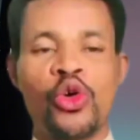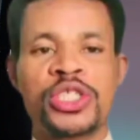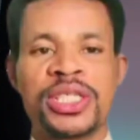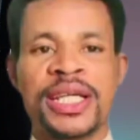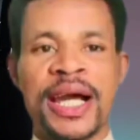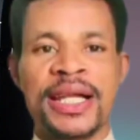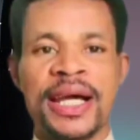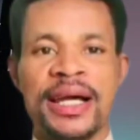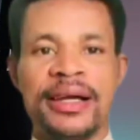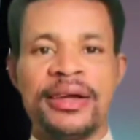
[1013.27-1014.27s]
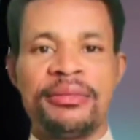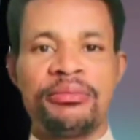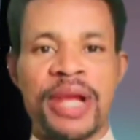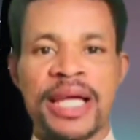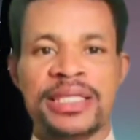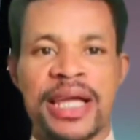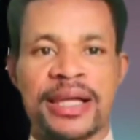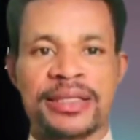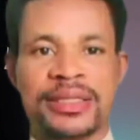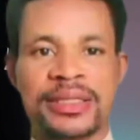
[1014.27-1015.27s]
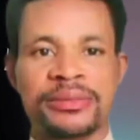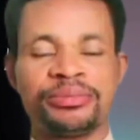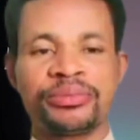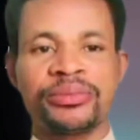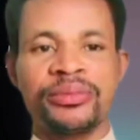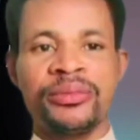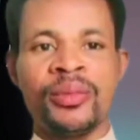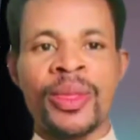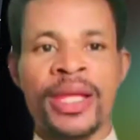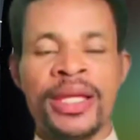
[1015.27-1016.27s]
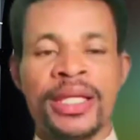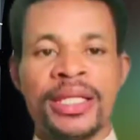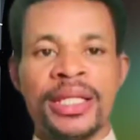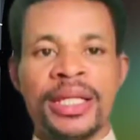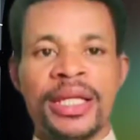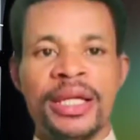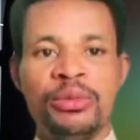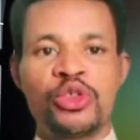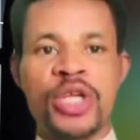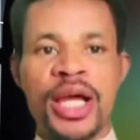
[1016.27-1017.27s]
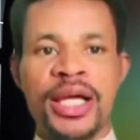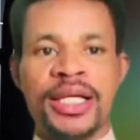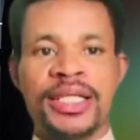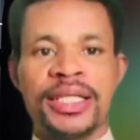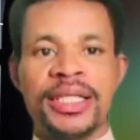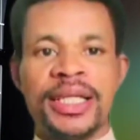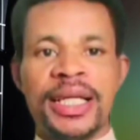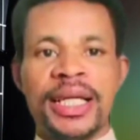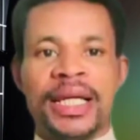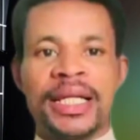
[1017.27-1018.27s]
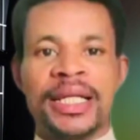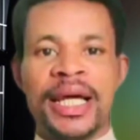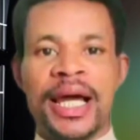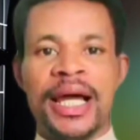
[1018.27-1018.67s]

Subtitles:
30 national leagues were ranked, and Ghana were 27th. We were